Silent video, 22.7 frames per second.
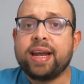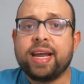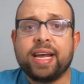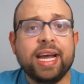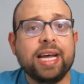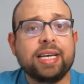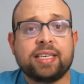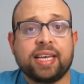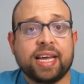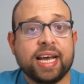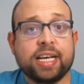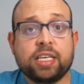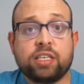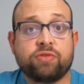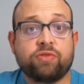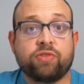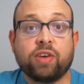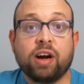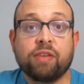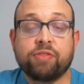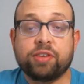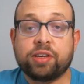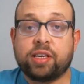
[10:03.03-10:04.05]
he takes
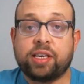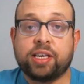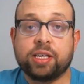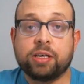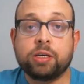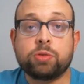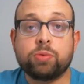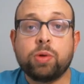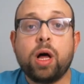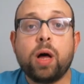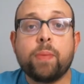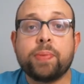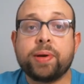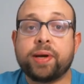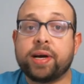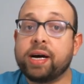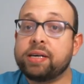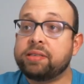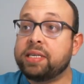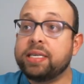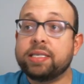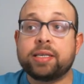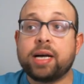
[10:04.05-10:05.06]
forever to kill as well
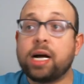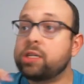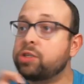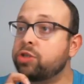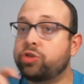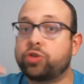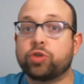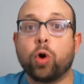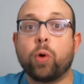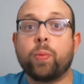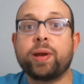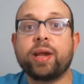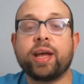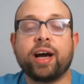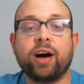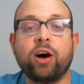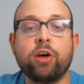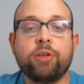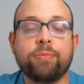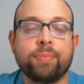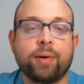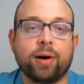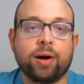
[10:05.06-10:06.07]
because he's got so many
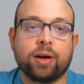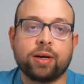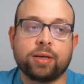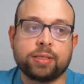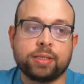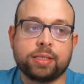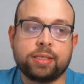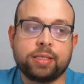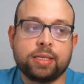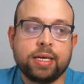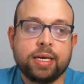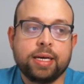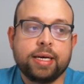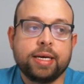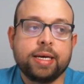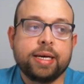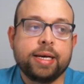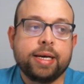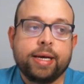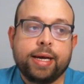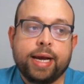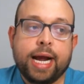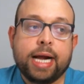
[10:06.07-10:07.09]
health bars.
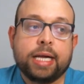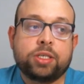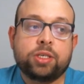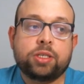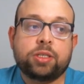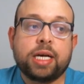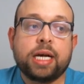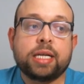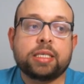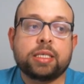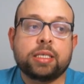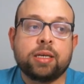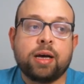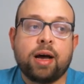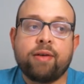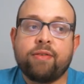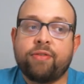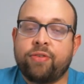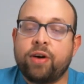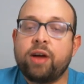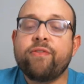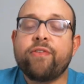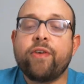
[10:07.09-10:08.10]
It's
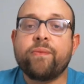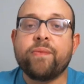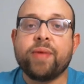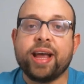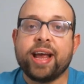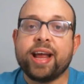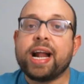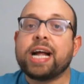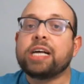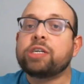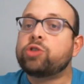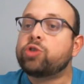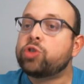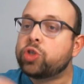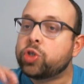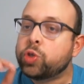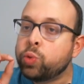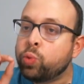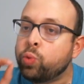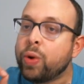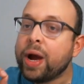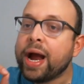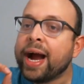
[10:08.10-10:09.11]
not fun for me, and I
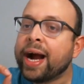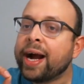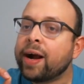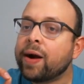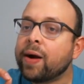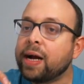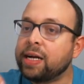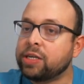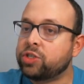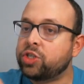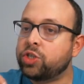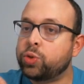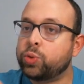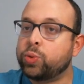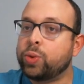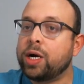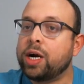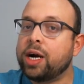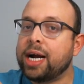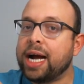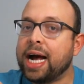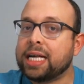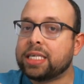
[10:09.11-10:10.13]
swear,
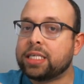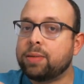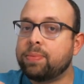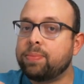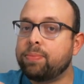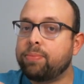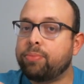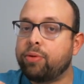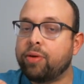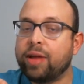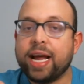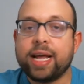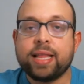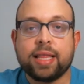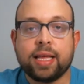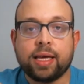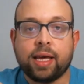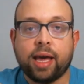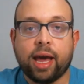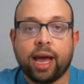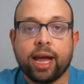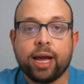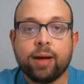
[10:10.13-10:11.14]
as I'm playing the
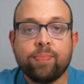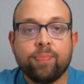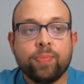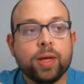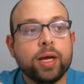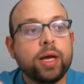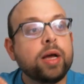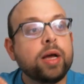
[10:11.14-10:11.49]
game,